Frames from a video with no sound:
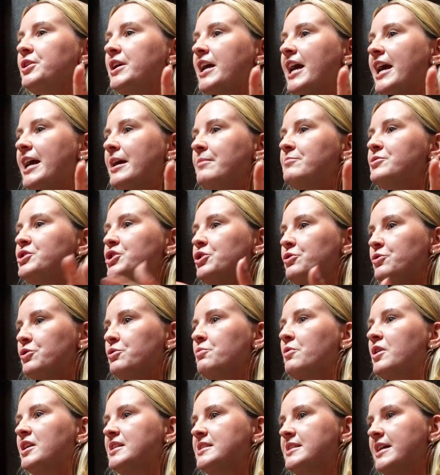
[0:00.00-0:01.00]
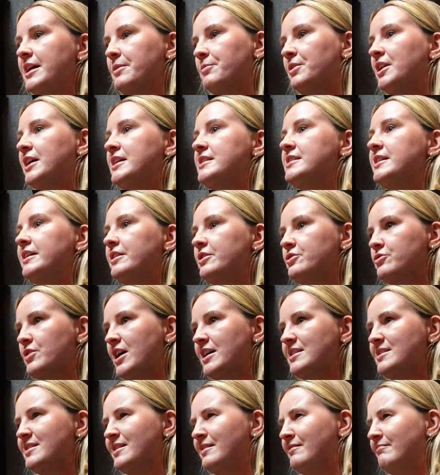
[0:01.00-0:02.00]
came to you, you want to say, well, I did
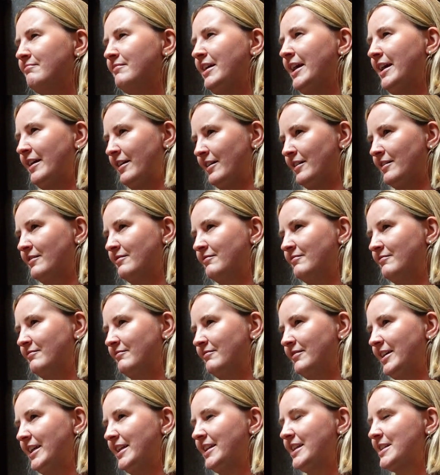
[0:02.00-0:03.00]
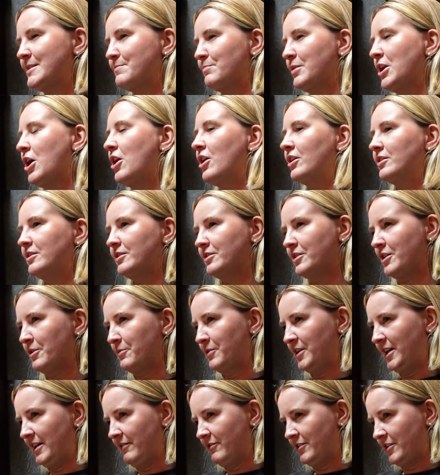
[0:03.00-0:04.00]
address it here in this blog that no
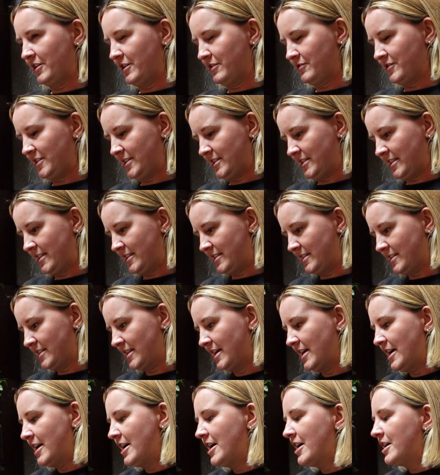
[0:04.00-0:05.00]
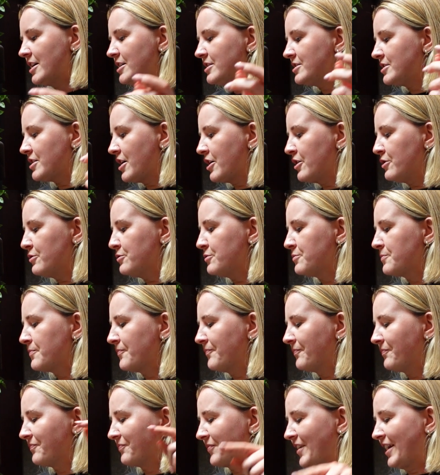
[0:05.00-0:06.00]
one even knows exists. Yeah. So
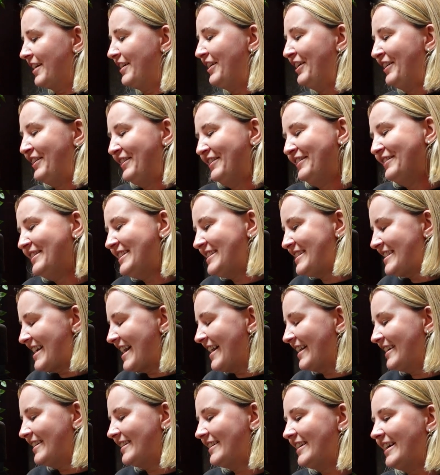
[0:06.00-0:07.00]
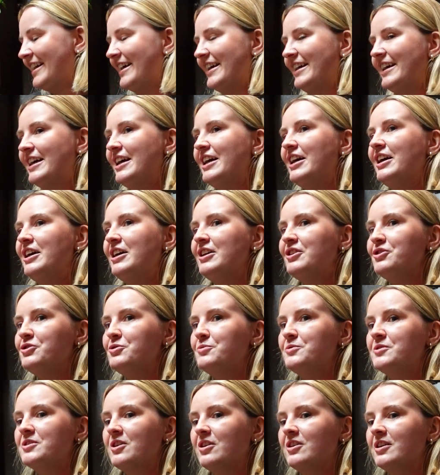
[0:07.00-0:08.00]
the second thing,
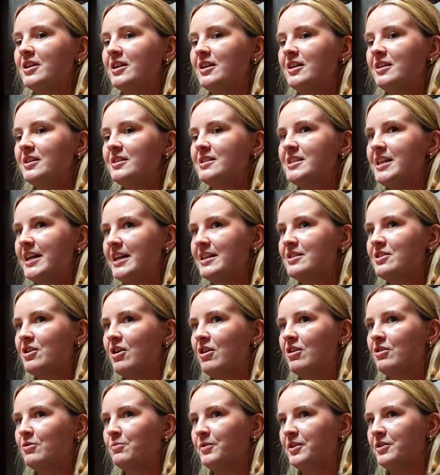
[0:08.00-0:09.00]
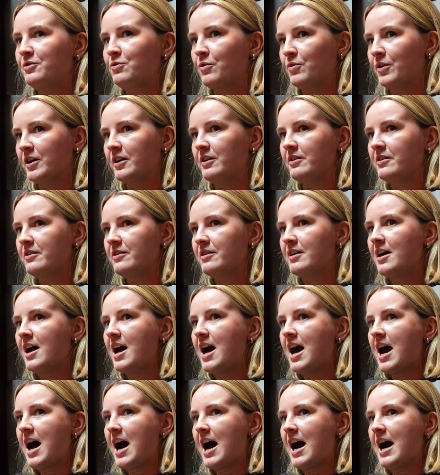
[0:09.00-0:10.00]
she was on her TikTok with North
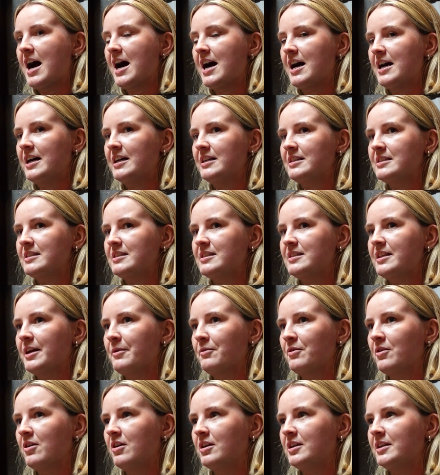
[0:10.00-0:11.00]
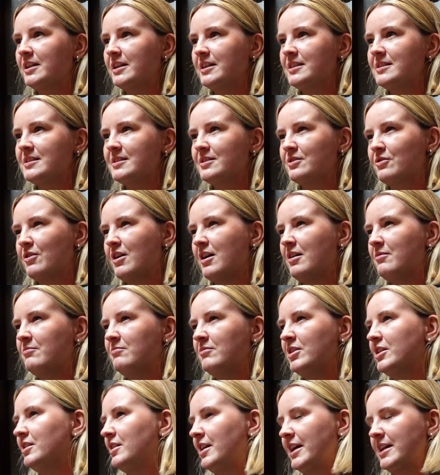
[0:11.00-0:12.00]
and they were on an
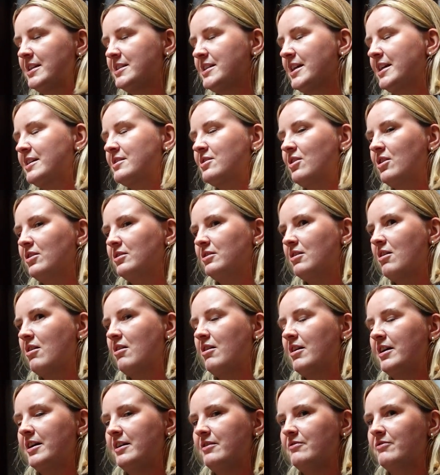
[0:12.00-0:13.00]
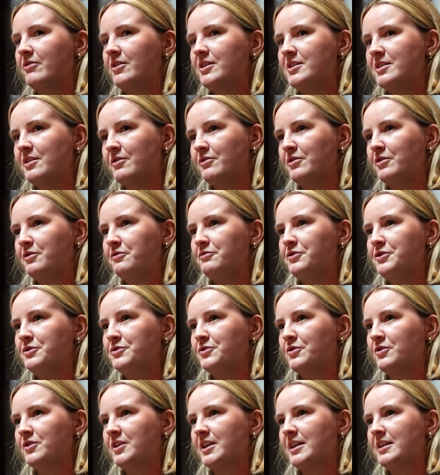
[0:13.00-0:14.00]
Instagram or like a TikTok live. I don't know if you
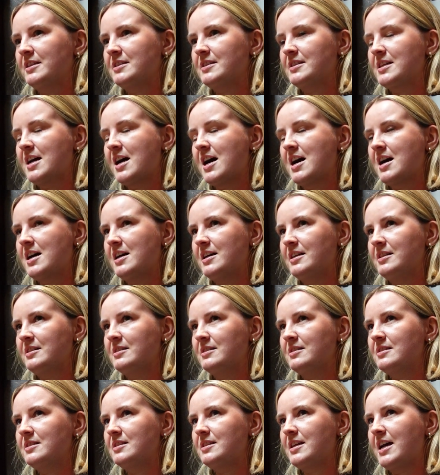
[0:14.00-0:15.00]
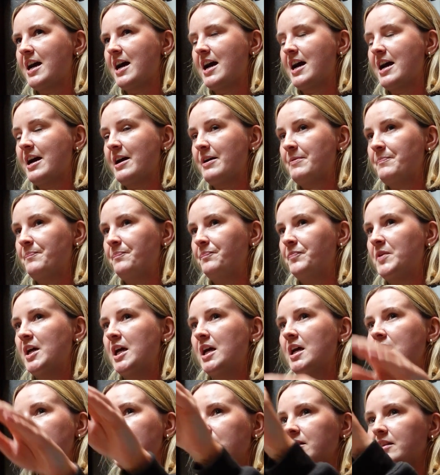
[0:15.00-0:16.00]
saw this. And
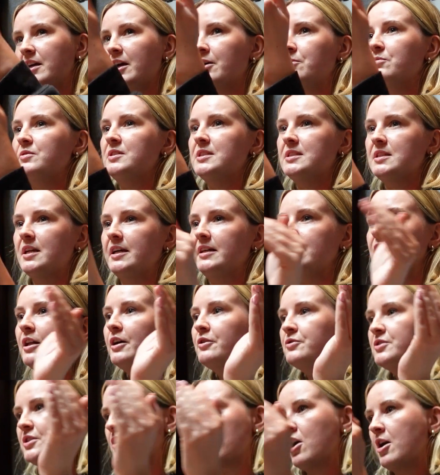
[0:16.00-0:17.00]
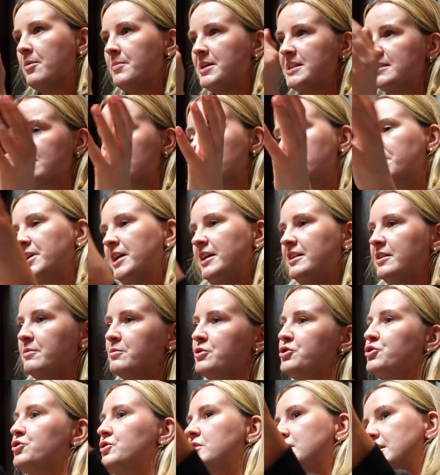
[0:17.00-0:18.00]
there was like loads of comments coming in that
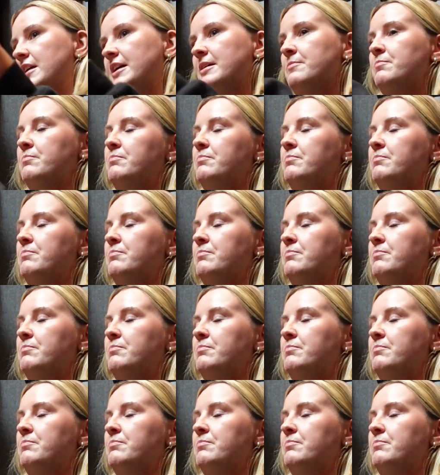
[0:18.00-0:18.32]
were just like